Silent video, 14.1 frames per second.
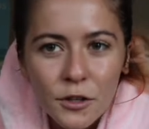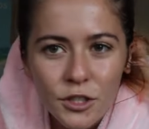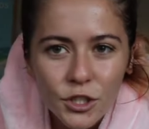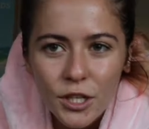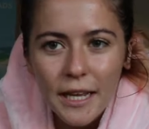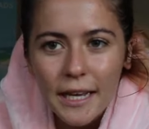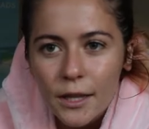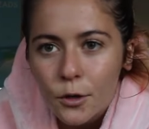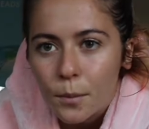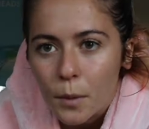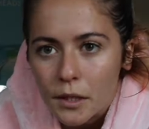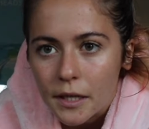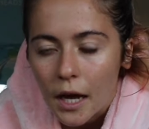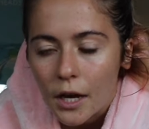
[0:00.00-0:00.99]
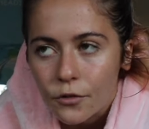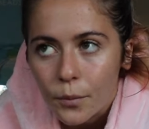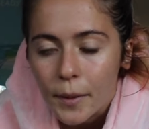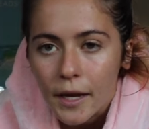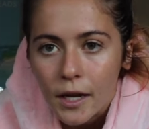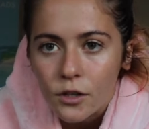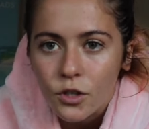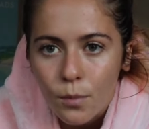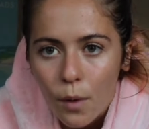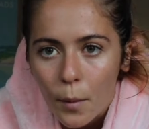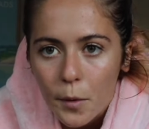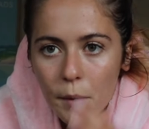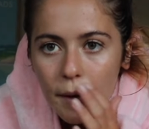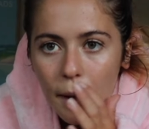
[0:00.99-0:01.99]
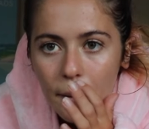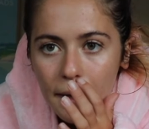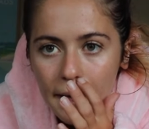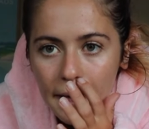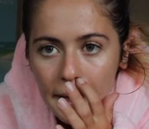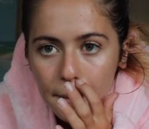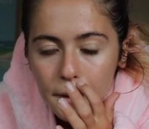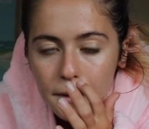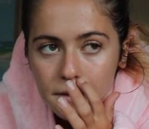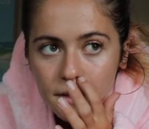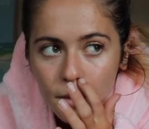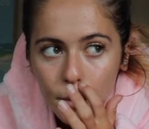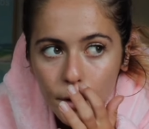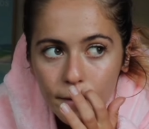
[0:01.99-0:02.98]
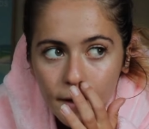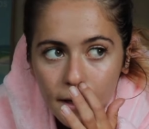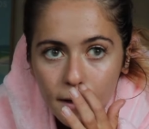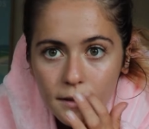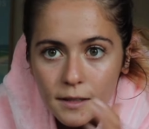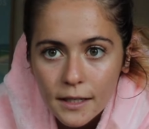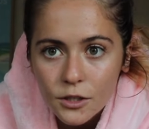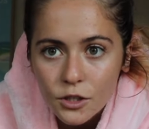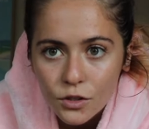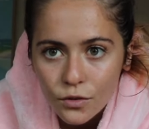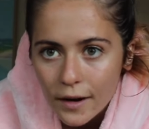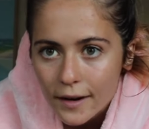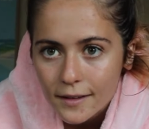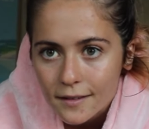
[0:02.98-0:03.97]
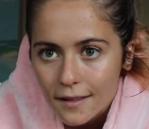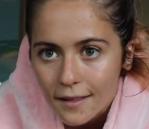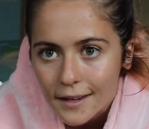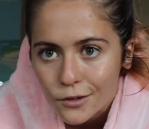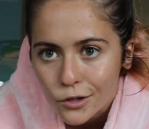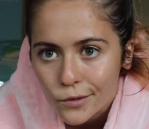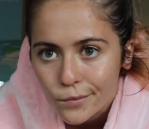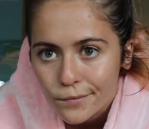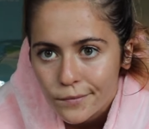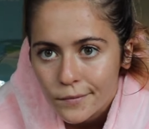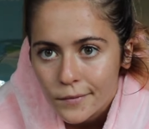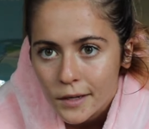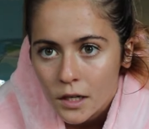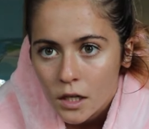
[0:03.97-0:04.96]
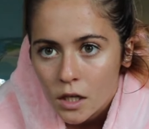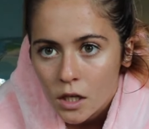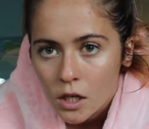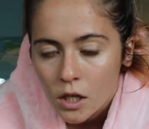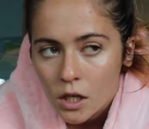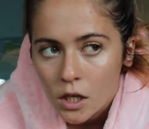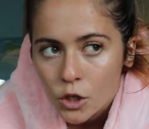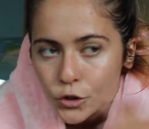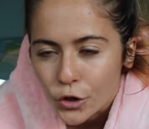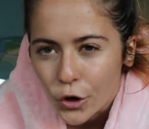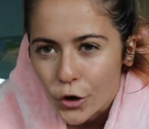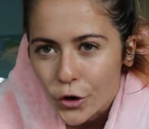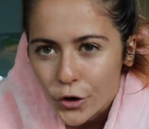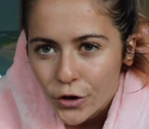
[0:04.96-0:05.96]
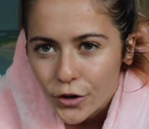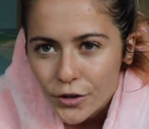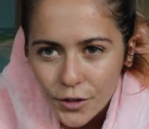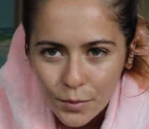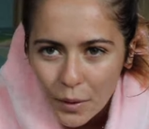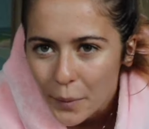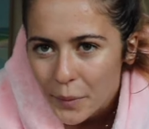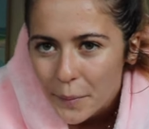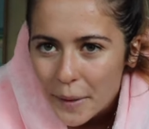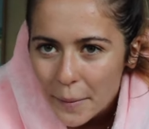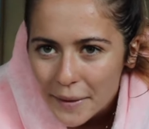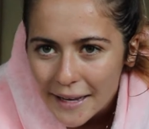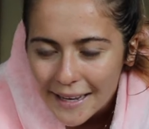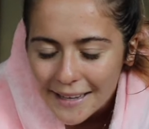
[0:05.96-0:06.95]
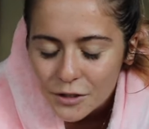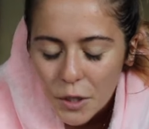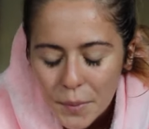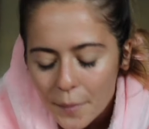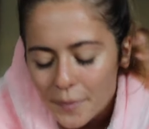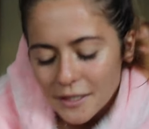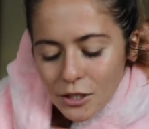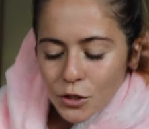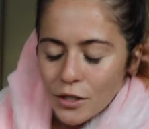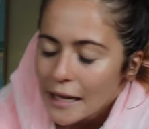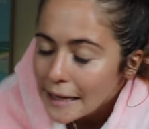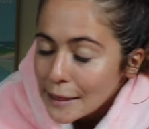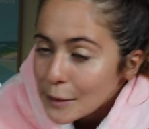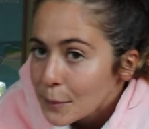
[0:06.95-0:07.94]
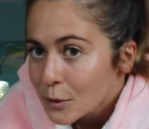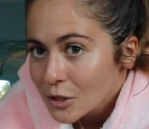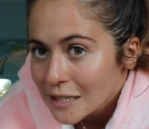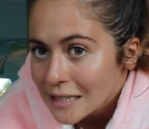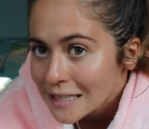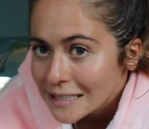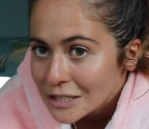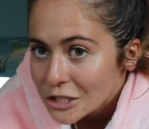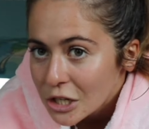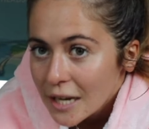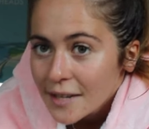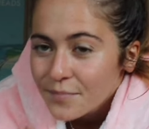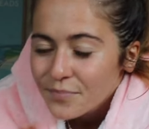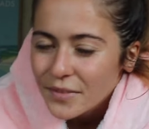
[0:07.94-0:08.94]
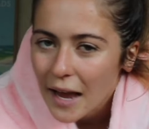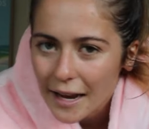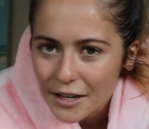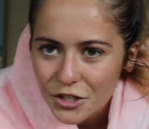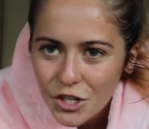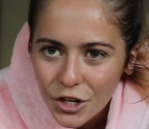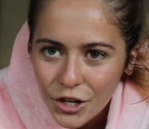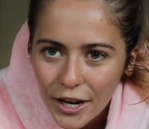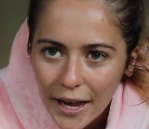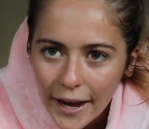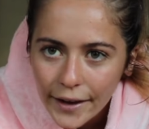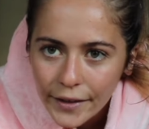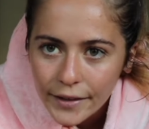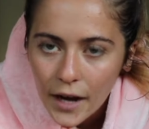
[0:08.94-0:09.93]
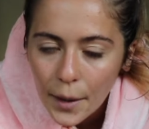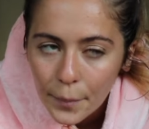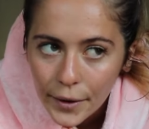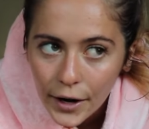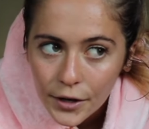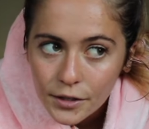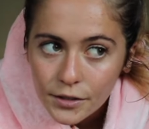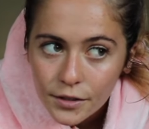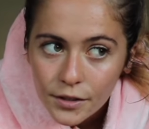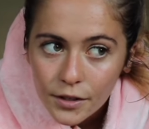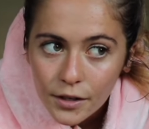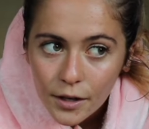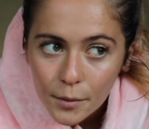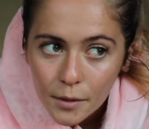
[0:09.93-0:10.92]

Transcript: just do like a little montage from here because you probably won't be able to hear because of the movie, because the kitchen's right next to the laundry room. So you probably won't be able to hear, so I'll probably just do like a little montage. I actually don't know how the carbonara is gonna go